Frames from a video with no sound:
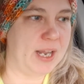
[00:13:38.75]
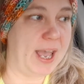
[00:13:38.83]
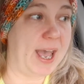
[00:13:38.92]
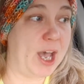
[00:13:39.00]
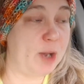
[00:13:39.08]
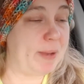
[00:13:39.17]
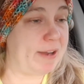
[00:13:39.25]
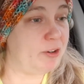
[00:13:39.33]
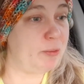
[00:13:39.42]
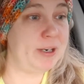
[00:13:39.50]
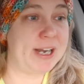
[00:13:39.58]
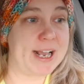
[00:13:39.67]
I hope
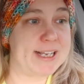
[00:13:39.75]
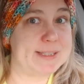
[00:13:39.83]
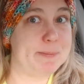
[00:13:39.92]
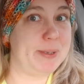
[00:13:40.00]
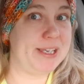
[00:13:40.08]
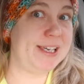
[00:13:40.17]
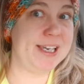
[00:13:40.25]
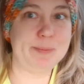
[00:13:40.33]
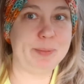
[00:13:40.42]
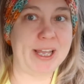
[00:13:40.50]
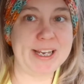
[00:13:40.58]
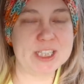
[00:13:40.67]
everyone has big
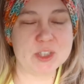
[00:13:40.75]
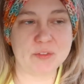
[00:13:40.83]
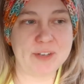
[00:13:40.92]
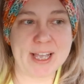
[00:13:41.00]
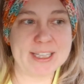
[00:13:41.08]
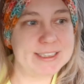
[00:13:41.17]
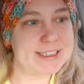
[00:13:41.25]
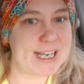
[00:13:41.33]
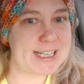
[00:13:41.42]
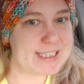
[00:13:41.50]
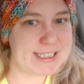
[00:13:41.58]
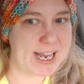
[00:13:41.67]
plans for
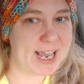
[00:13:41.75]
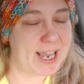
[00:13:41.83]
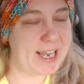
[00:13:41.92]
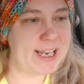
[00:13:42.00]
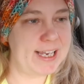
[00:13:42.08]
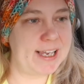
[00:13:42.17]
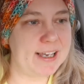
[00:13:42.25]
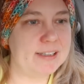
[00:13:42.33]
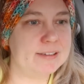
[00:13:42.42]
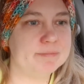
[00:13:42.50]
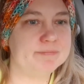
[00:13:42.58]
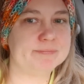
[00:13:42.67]
Valentine's Day.
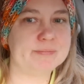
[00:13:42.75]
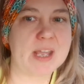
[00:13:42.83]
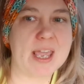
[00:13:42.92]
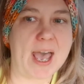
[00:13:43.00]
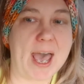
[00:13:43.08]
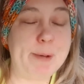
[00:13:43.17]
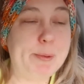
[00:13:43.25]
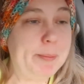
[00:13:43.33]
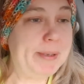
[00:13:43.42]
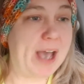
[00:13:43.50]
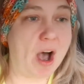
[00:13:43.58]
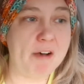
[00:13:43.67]
I will
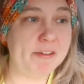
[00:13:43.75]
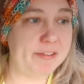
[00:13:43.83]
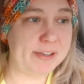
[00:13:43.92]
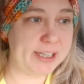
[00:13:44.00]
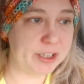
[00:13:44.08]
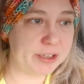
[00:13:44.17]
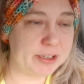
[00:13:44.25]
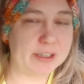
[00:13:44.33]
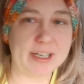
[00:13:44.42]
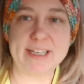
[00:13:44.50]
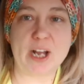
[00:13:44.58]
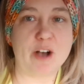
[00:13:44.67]
be off of here
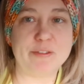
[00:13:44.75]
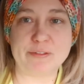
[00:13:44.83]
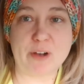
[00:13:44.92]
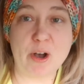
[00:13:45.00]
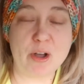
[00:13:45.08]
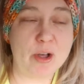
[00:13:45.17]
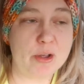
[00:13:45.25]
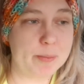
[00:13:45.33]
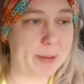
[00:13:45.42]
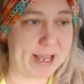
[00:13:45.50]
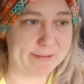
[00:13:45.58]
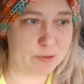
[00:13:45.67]
and off of all the
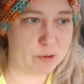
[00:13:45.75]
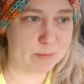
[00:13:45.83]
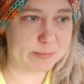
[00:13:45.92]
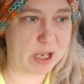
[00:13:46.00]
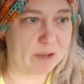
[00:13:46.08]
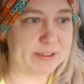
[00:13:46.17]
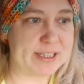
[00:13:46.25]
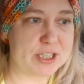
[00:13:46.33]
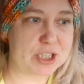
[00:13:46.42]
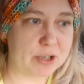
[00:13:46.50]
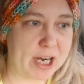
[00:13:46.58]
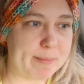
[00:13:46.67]
platforms, off of
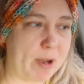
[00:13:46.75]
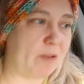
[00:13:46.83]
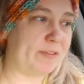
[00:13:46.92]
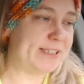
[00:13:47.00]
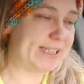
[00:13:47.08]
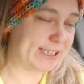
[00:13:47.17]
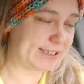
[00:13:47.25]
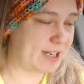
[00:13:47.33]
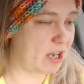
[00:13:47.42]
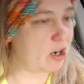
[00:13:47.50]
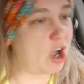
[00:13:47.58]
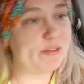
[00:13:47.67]
Instagram, off of
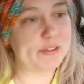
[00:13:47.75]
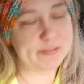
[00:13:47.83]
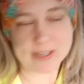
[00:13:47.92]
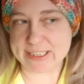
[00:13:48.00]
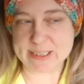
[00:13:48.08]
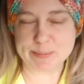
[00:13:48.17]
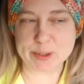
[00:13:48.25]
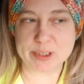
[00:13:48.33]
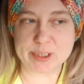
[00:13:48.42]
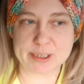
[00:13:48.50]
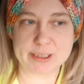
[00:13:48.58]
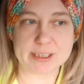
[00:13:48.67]
TikTok, off of
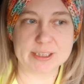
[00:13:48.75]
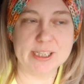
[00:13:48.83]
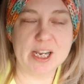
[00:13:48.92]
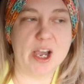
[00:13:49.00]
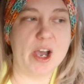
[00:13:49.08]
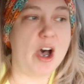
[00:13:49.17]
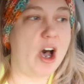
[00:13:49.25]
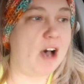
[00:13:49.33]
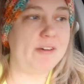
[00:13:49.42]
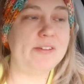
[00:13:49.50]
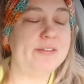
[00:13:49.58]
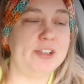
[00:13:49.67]
Facebook, off
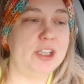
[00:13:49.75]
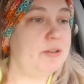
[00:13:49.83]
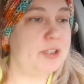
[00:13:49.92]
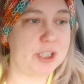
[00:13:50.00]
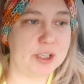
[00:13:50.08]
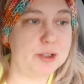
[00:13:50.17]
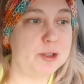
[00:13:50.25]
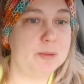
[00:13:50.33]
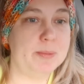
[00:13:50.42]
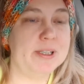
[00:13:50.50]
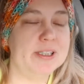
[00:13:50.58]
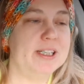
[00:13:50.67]
of YouTube
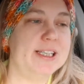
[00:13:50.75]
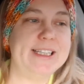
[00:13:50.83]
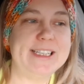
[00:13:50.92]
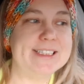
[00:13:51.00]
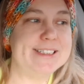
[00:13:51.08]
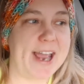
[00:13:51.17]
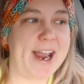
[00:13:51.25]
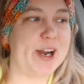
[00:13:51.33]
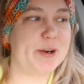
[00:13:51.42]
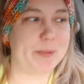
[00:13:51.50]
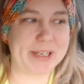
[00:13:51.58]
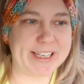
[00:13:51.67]
the entire
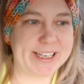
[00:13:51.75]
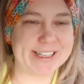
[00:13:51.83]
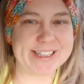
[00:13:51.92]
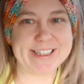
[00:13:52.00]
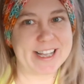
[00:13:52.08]
weekend.